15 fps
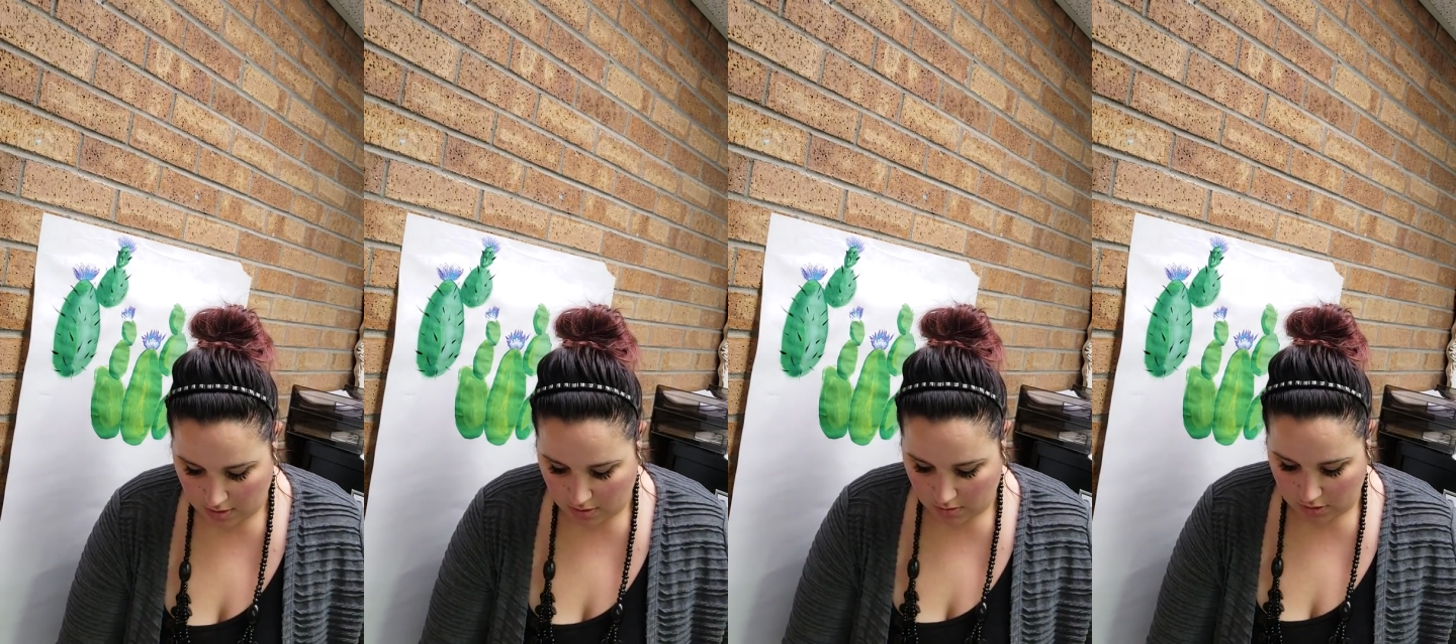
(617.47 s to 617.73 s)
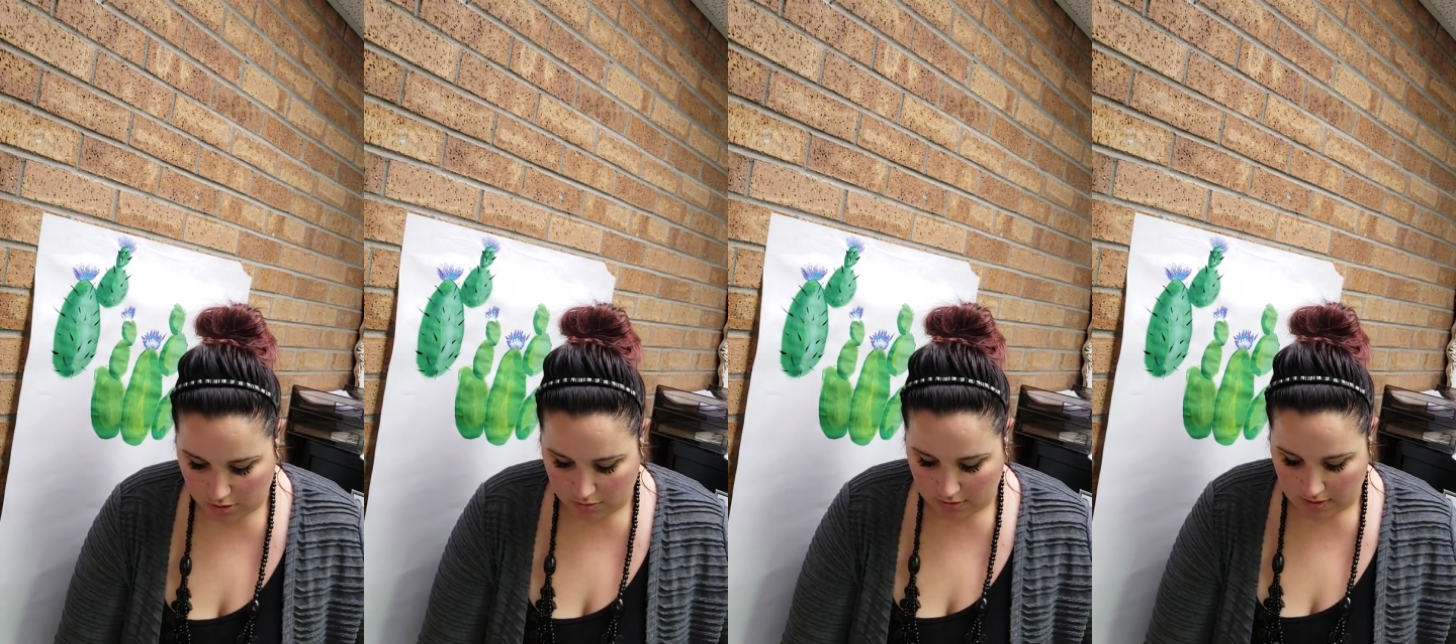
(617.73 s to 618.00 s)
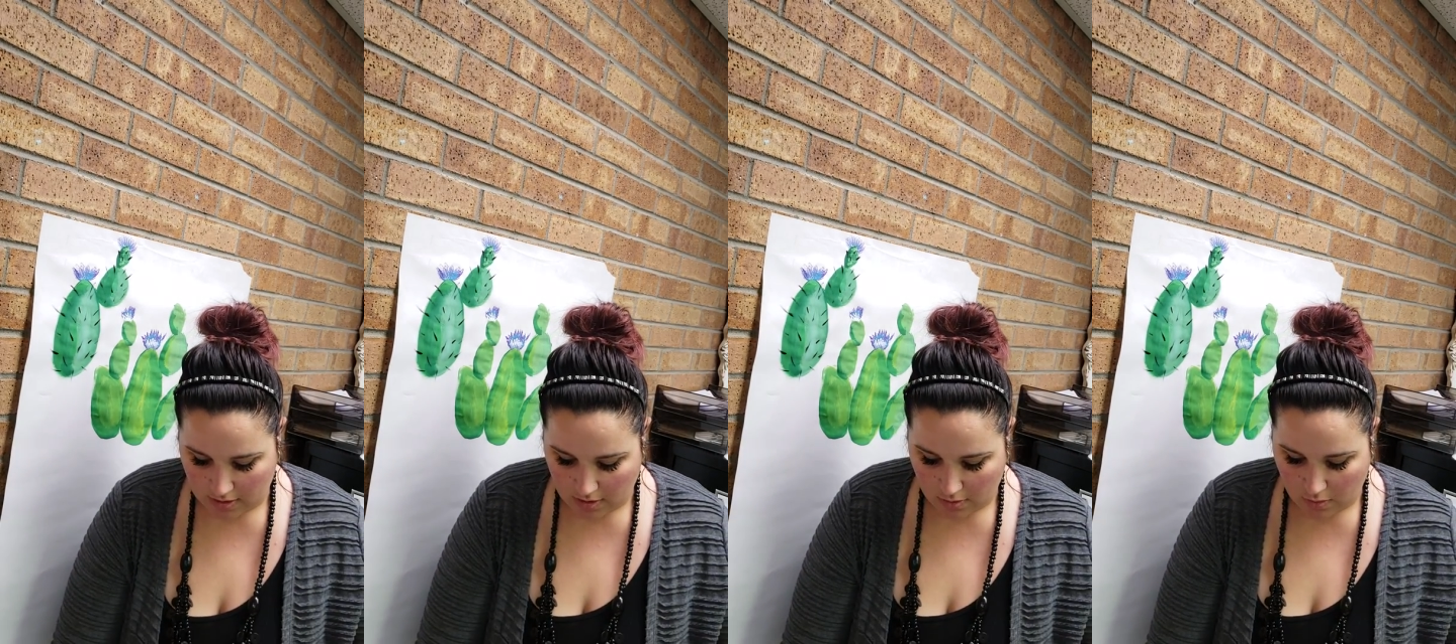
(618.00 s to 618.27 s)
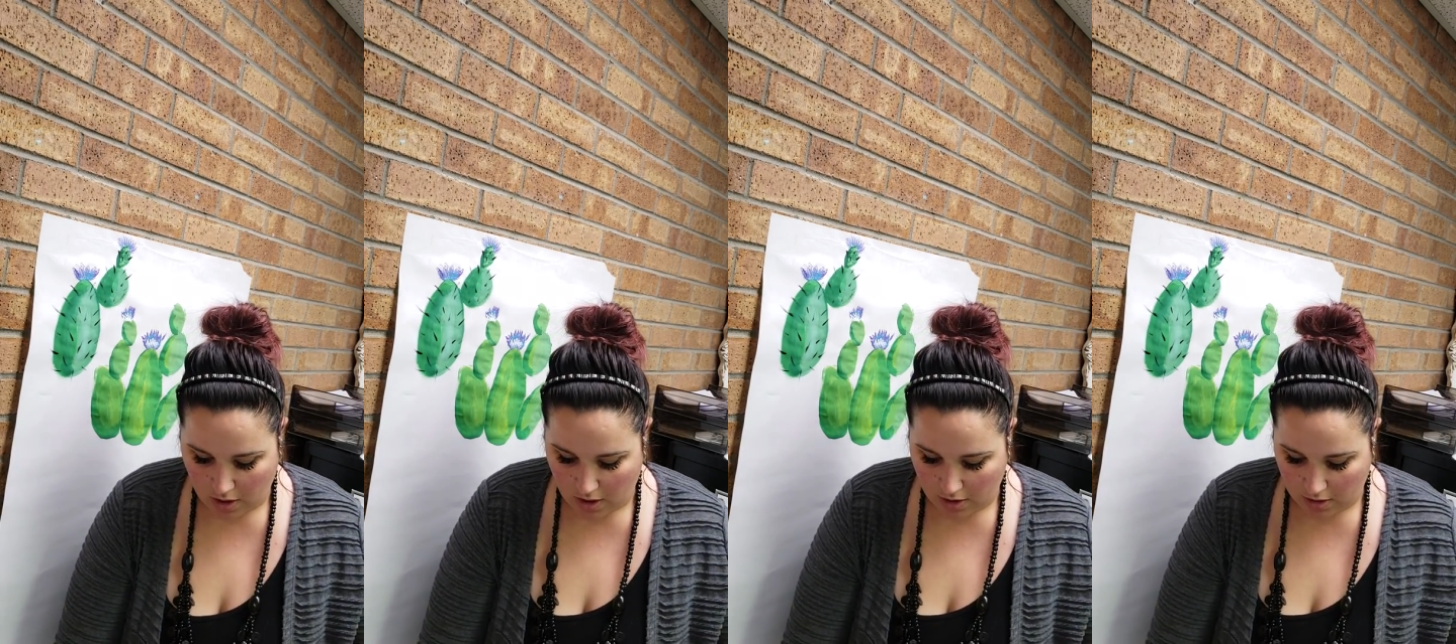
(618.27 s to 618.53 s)
which was in the
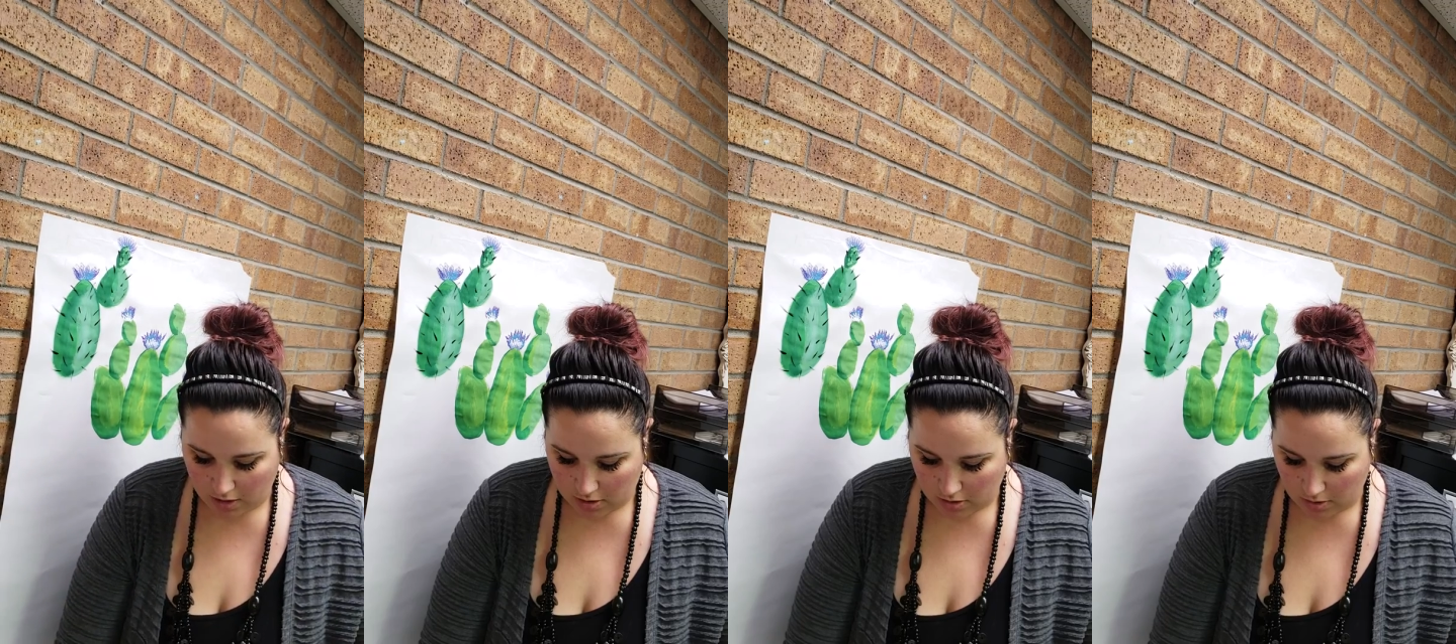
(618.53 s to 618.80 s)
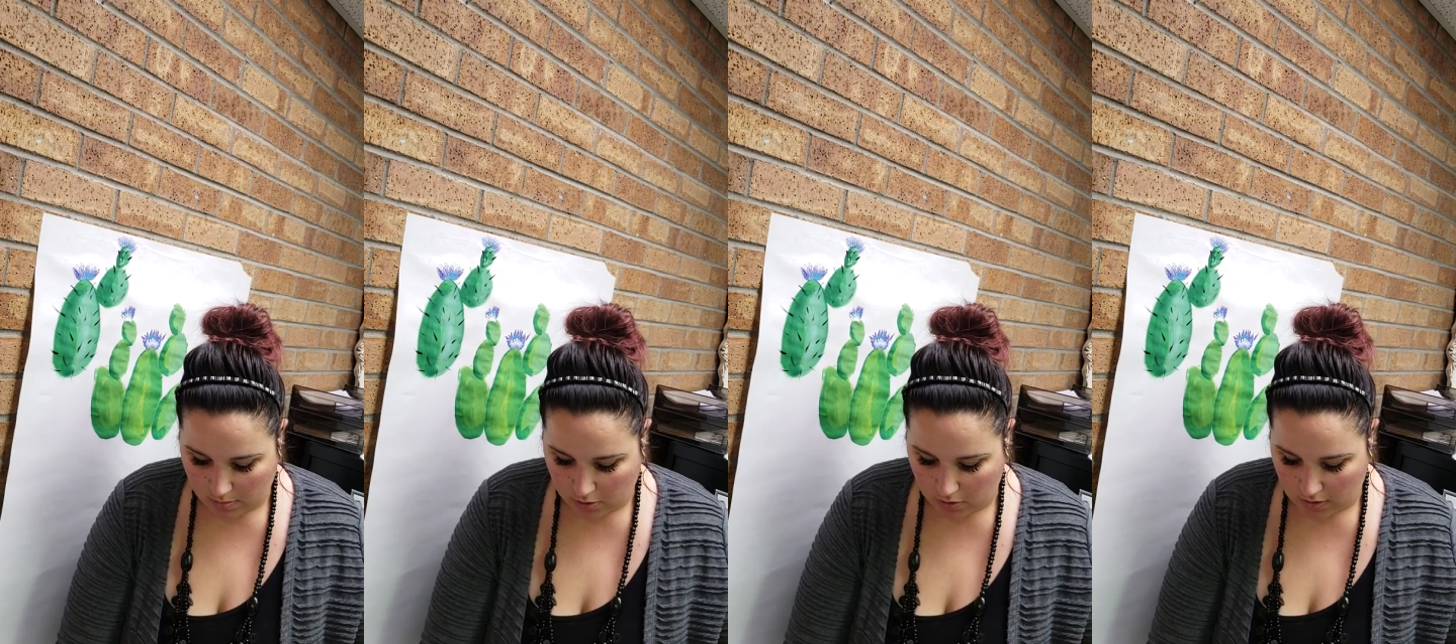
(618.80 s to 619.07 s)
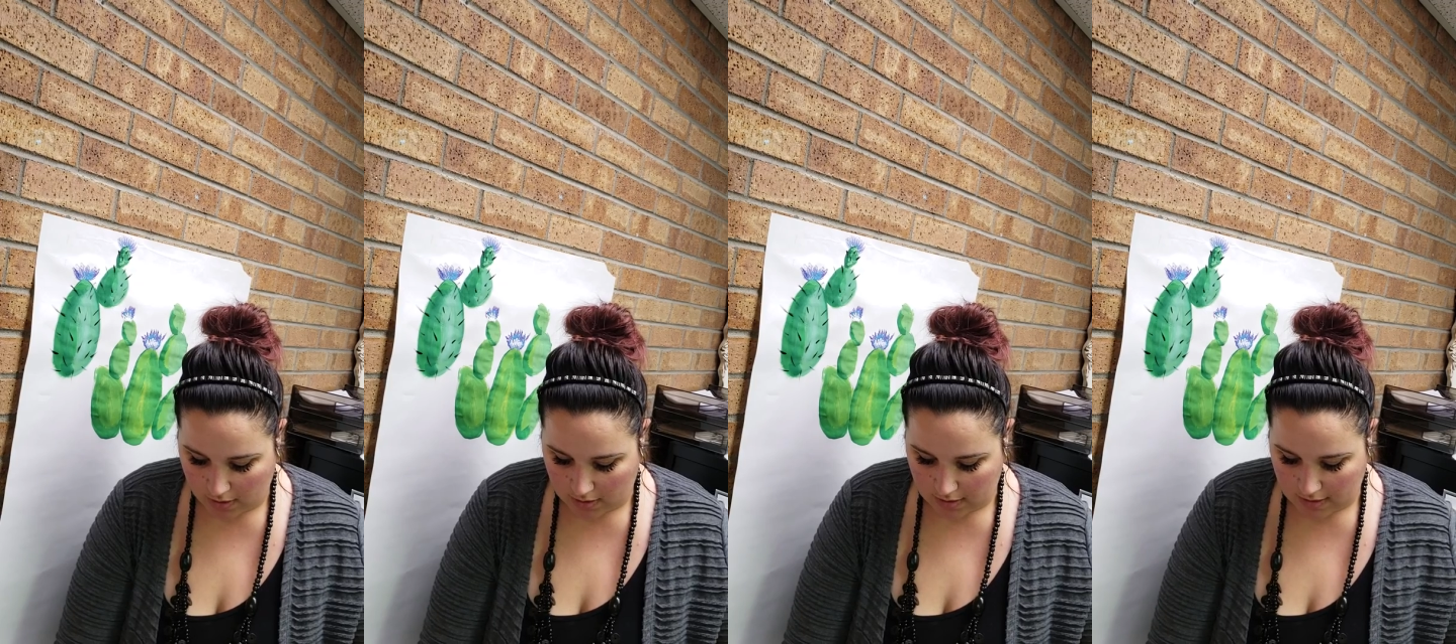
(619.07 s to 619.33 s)
water. So I'm going to